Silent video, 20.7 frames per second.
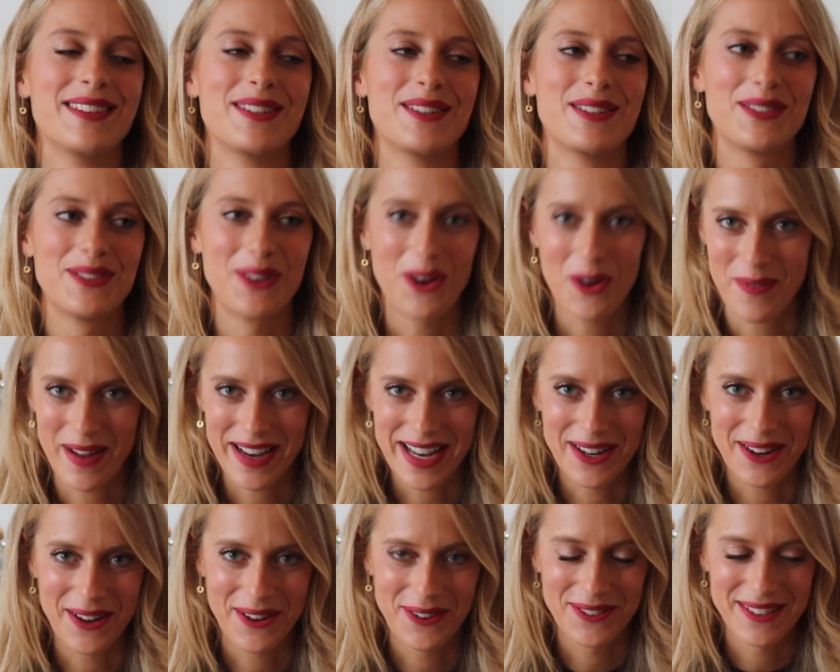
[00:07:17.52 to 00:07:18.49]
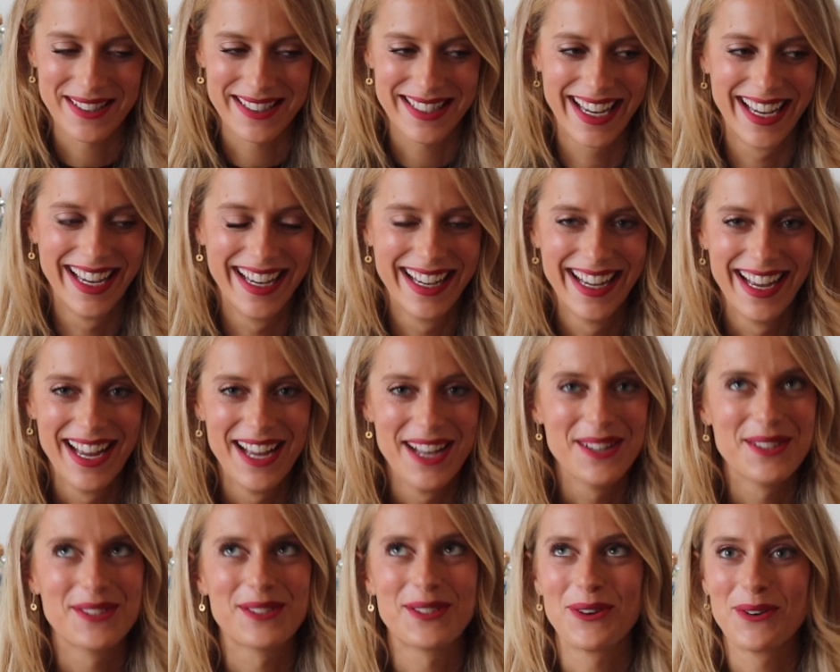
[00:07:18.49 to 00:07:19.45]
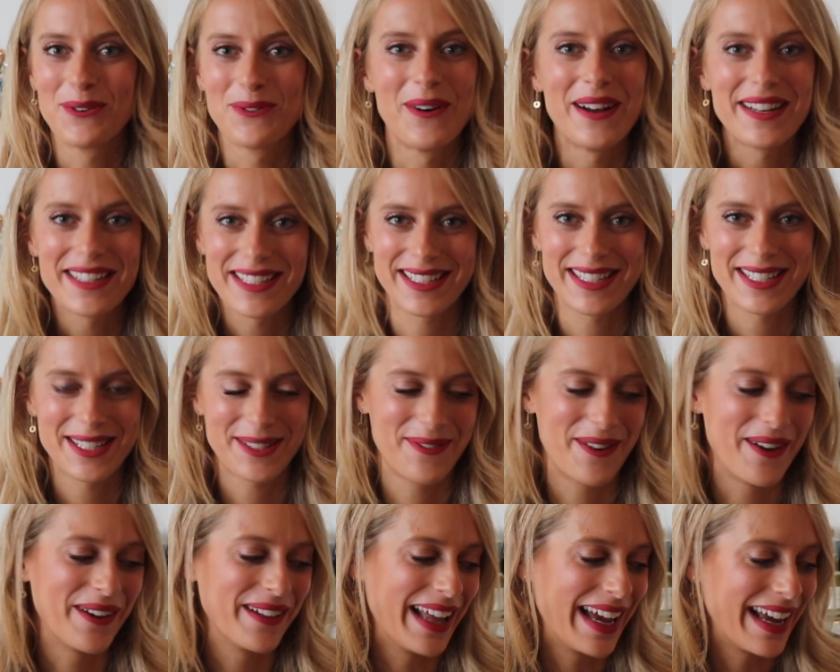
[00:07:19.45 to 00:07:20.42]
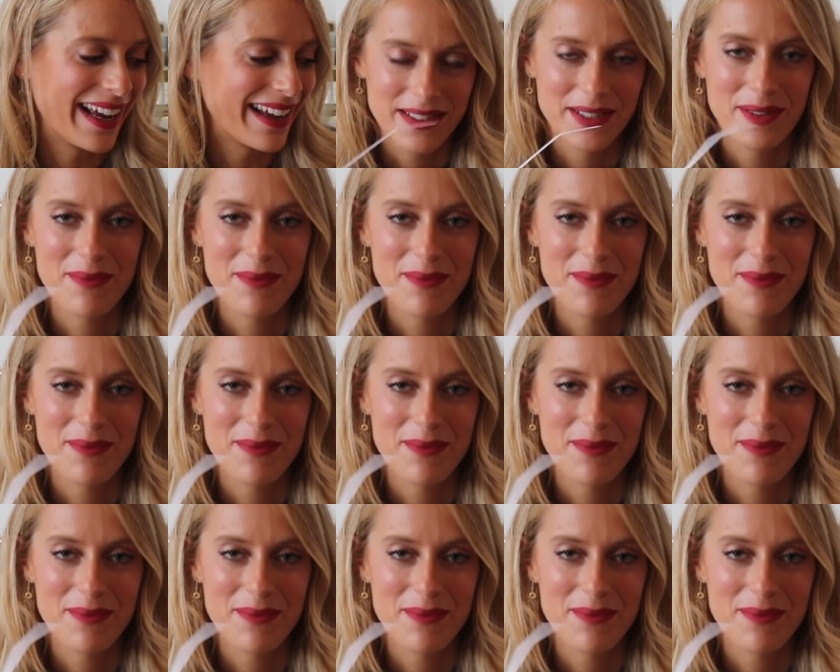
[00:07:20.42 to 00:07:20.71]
So many notes. So what does it smell like?